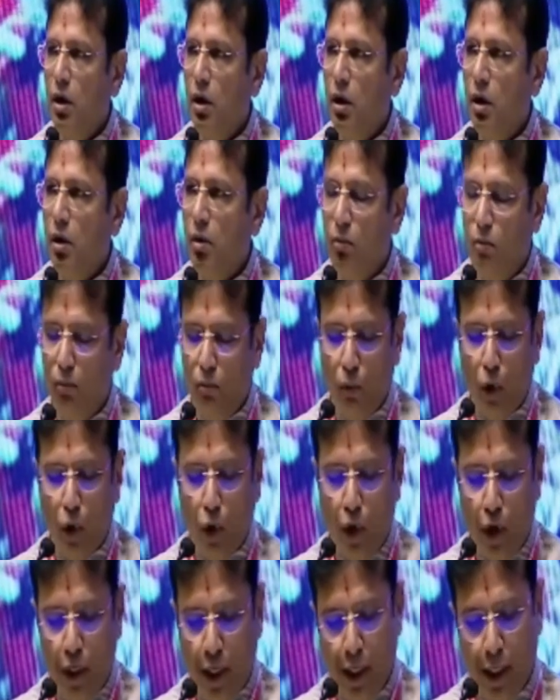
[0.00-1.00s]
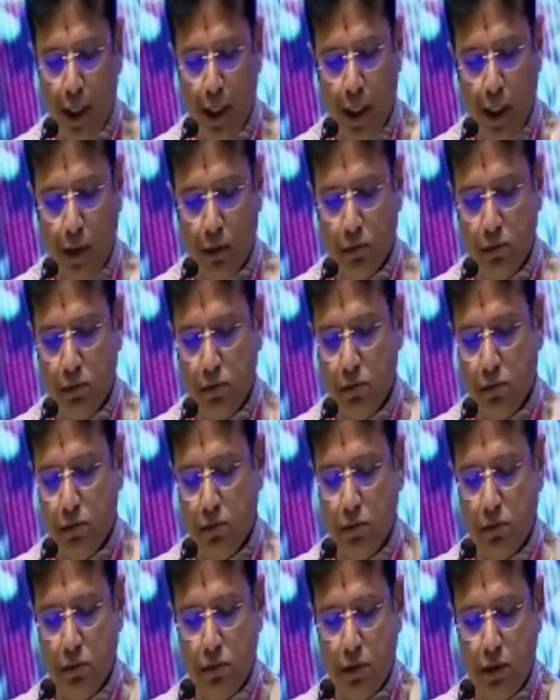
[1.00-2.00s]
Mohan Reddy Garu,
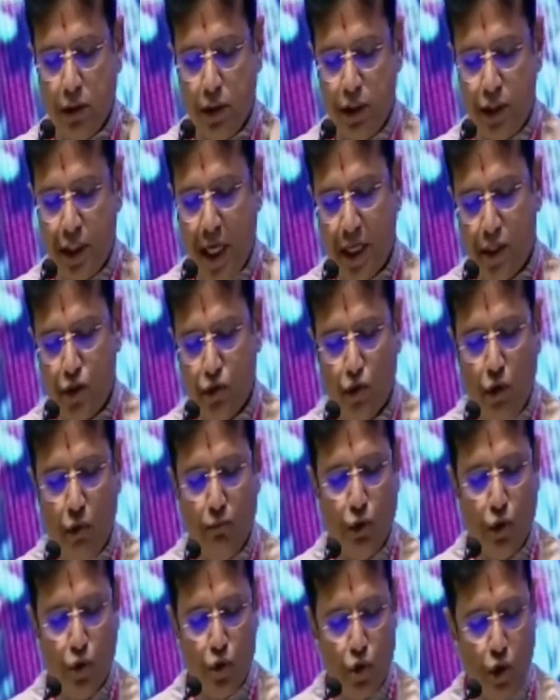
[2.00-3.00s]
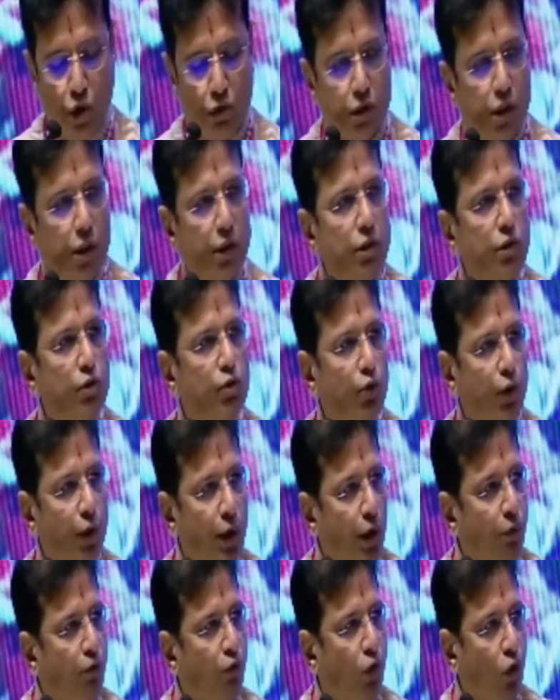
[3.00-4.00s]
this NASSCOM
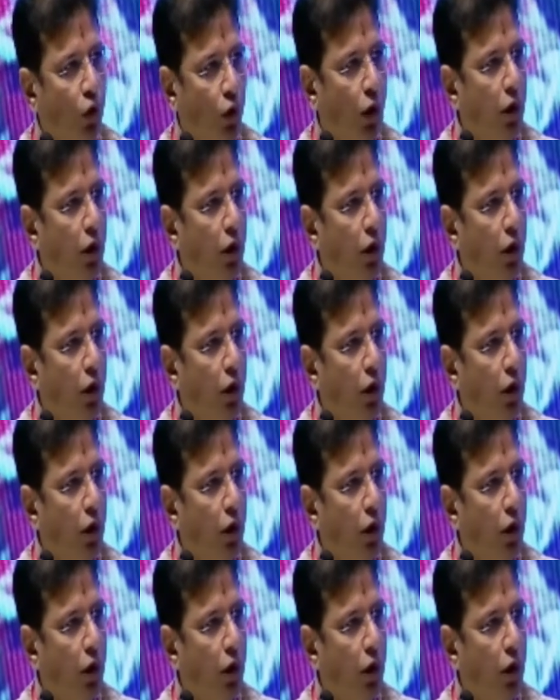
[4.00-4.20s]
2024